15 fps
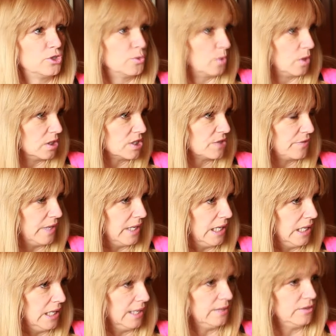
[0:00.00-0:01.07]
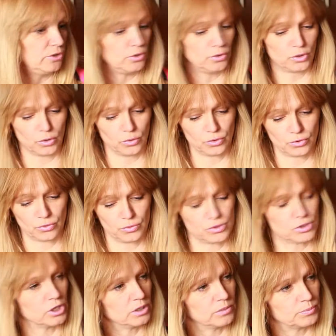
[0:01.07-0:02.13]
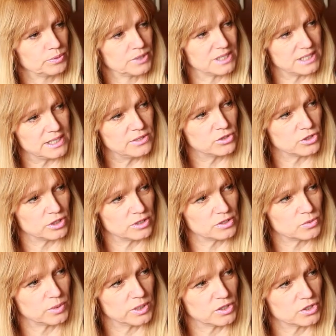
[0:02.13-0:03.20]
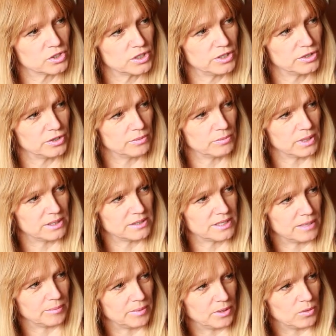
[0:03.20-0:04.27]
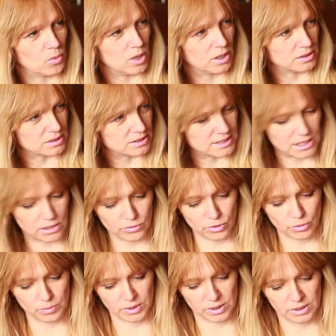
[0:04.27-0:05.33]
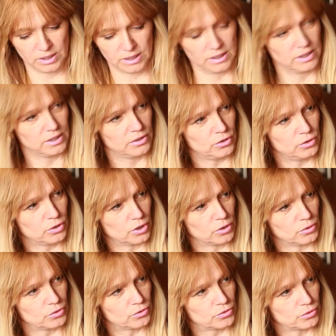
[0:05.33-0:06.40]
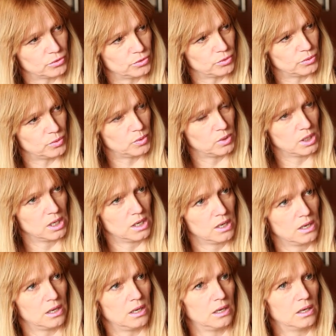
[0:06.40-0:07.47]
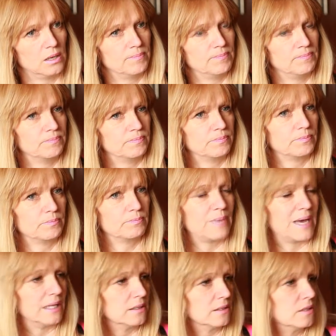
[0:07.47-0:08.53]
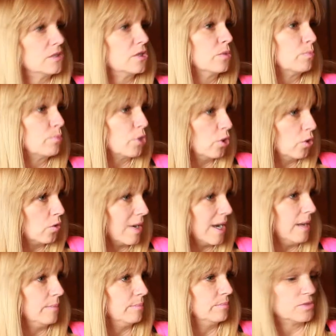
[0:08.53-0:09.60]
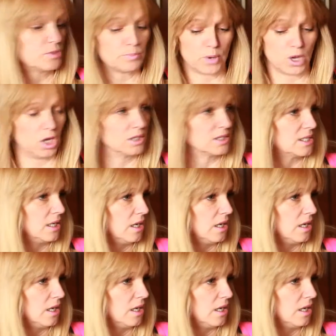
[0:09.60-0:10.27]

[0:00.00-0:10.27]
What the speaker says: you ask for healing. You go through certain procedures, which, you know, might take me a while to tell you, but you go through patterns and programs, past